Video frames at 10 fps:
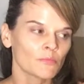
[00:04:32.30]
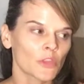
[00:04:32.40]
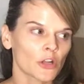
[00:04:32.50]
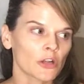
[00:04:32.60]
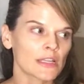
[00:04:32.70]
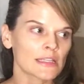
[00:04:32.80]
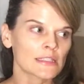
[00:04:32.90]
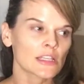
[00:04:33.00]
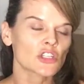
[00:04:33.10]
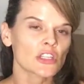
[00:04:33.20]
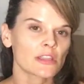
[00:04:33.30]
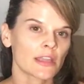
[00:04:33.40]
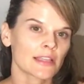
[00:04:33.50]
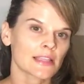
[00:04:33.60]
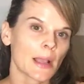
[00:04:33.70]
There is such a
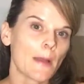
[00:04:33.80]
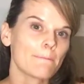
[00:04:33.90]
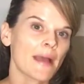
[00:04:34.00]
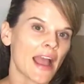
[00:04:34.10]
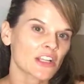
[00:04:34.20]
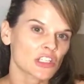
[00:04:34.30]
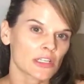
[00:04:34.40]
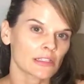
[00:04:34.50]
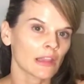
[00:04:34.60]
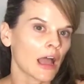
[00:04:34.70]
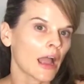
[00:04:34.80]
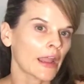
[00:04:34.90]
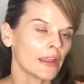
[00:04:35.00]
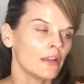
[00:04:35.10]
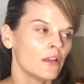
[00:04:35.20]
thing as a compassionate
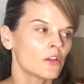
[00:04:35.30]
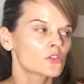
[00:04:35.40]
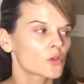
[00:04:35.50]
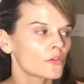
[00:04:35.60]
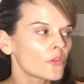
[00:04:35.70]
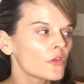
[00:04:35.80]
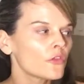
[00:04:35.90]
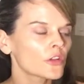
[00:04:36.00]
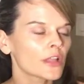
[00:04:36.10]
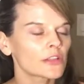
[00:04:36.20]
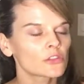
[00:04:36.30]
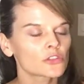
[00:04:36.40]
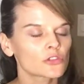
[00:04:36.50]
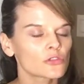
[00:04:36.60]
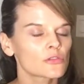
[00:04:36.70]
lie. So if you feel like the
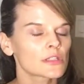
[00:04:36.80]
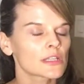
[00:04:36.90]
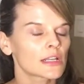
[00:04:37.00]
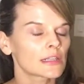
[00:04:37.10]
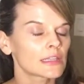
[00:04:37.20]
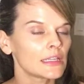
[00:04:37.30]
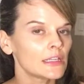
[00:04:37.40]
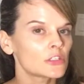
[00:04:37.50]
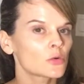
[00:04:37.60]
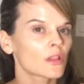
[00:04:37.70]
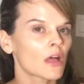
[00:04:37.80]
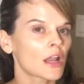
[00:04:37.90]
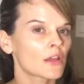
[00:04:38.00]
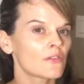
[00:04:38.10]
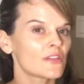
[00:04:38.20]
truth is going to lead to a
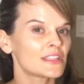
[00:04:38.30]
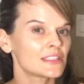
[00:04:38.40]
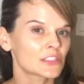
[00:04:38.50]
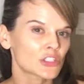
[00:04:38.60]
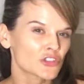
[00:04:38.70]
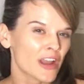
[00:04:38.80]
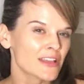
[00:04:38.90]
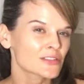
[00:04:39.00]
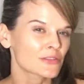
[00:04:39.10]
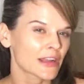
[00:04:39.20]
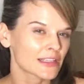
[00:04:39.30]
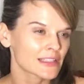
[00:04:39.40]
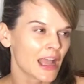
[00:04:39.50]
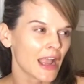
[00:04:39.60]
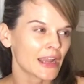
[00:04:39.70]
lot of distress or
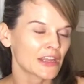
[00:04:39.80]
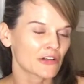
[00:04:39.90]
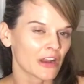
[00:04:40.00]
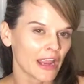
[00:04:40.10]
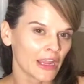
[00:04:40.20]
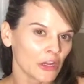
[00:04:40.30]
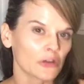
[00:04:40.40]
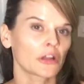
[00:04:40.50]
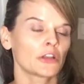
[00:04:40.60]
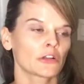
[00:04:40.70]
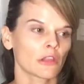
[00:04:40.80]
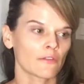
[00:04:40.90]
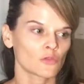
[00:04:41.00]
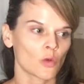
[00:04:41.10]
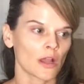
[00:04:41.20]
anxiety or anger in your
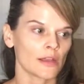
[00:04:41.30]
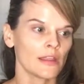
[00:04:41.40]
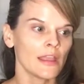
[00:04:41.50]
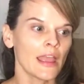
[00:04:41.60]
loved one,